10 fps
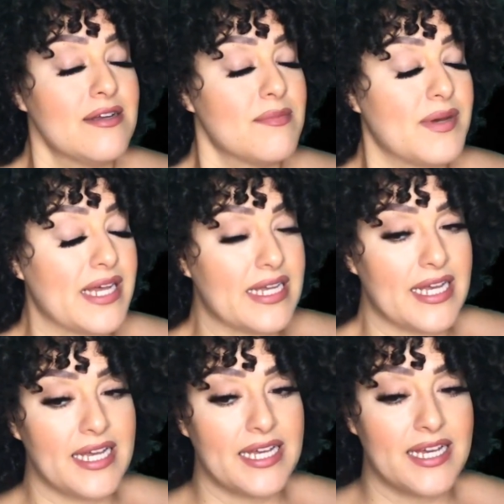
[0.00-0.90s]
But
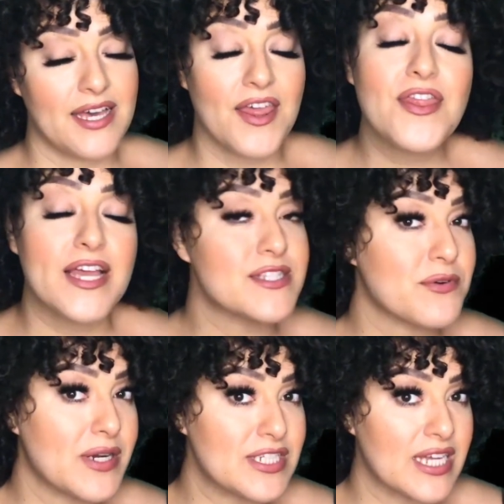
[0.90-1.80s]
thanks for
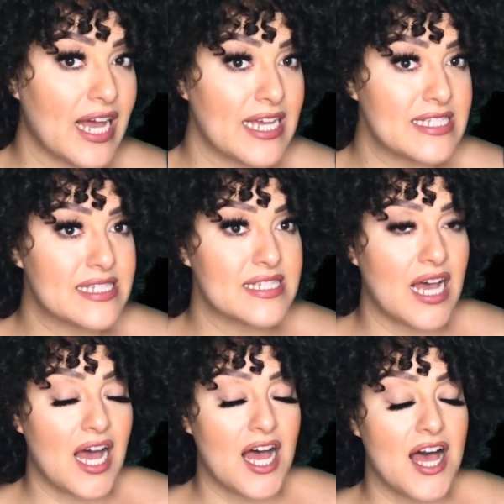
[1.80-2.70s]
watching, guys.
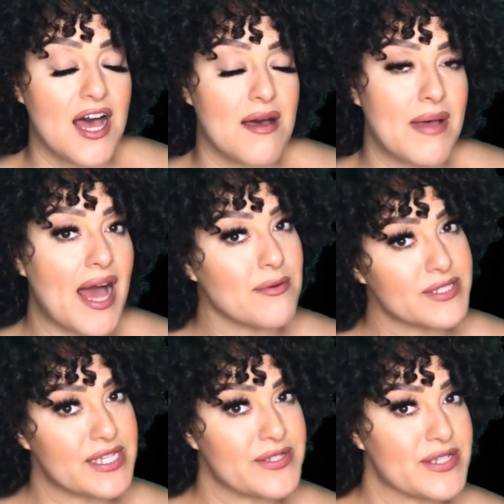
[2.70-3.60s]
I will
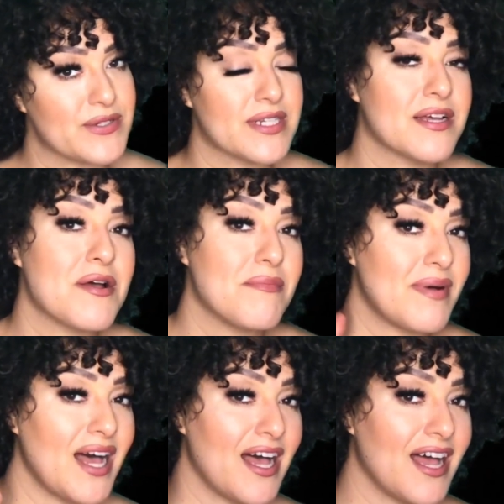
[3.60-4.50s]
see you soon.
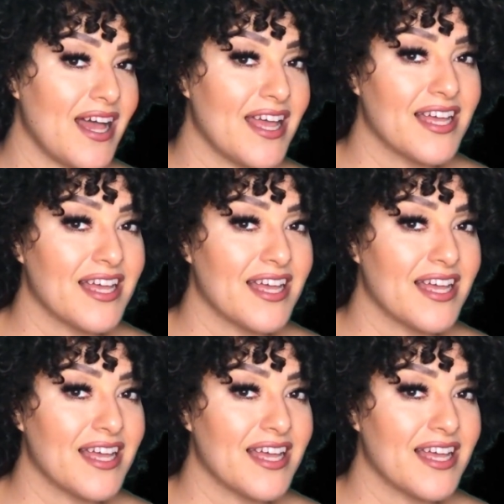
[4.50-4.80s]
Bye.